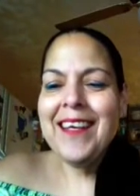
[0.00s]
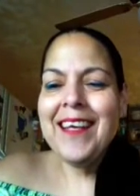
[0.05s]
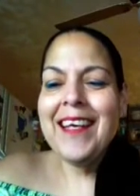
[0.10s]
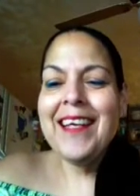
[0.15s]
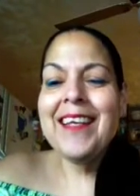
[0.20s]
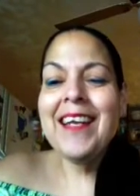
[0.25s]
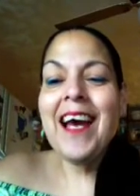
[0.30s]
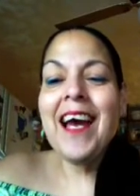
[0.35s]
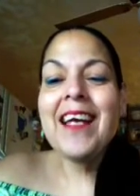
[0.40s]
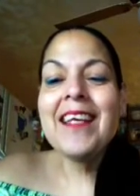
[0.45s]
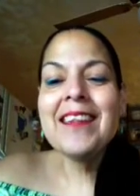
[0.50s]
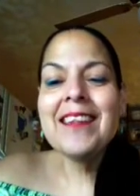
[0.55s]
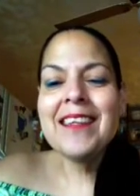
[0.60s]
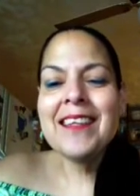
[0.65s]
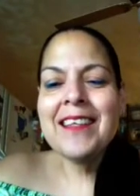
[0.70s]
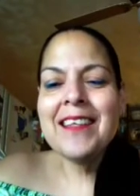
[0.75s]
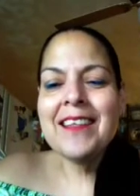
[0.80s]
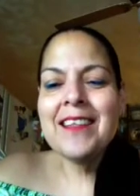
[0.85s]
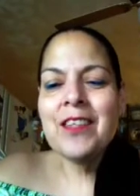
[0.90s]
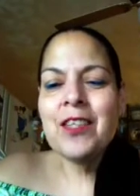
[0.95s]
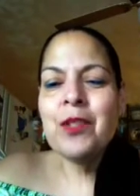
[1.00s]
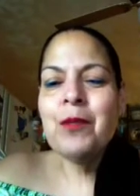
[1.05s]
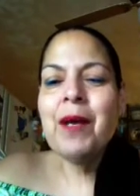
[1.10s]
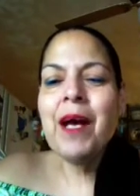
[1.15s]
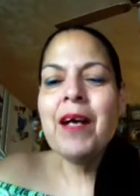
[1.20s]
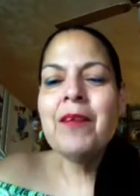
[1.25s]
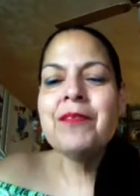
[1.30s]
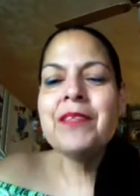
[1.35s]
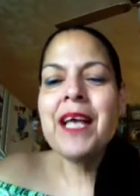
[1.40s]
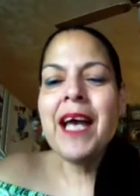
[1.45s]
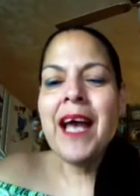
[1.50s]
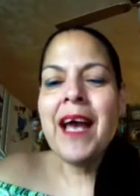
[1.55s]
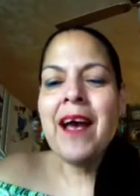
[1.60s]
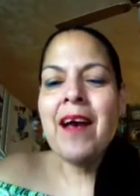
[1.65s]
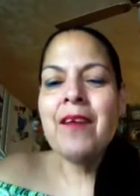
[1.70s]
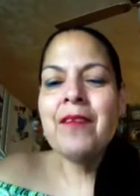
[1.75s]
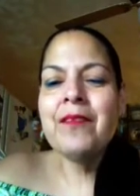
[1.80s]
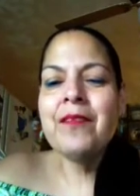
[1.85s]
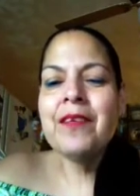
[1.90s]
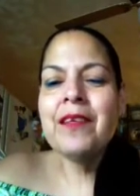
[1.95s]
And I think you have to
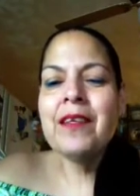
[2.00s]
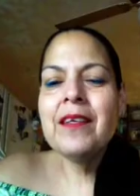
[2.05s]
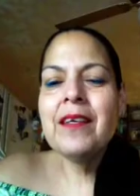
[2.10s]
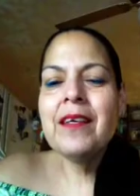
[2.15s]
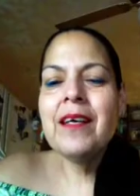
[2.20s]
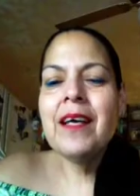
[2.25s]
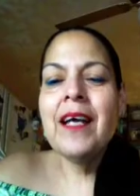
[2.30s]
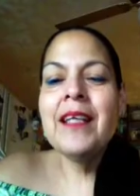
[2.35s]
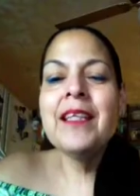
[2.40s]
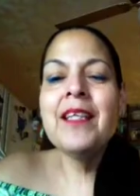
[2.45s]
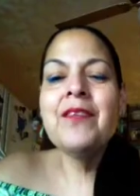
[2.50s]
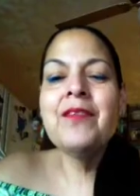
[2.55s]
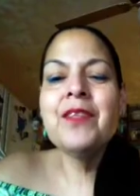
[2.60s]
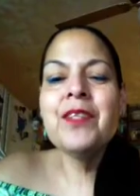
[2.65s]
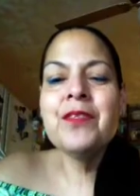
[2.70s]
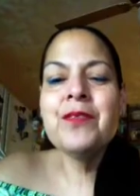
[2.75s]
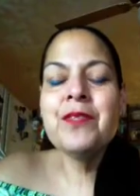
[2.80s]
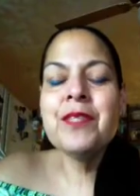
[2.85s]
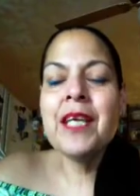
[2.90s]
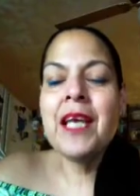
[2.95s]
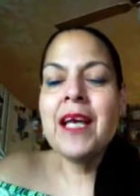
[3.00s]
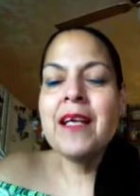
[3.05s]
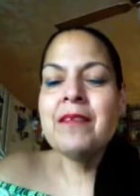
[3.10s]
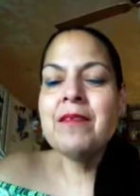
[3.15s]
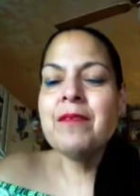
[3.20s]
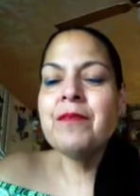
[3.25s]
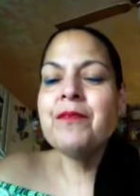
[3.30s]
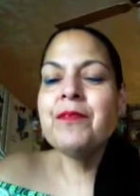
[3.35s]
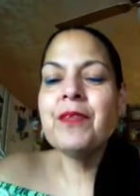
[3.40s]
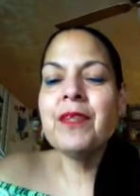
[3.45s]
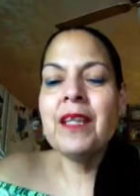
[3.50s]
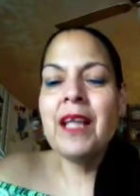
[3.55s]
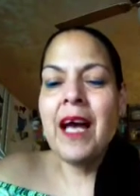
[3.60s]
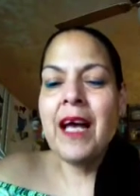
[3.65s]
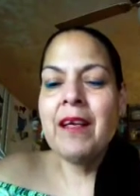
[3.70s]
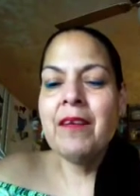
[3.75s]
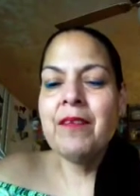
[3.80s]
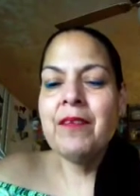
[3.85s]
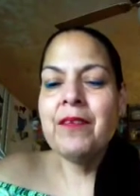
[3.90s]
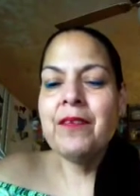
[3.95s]
have an enthusiasm for
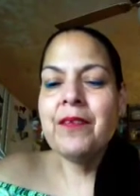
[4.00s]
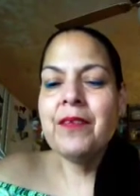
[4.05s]
life.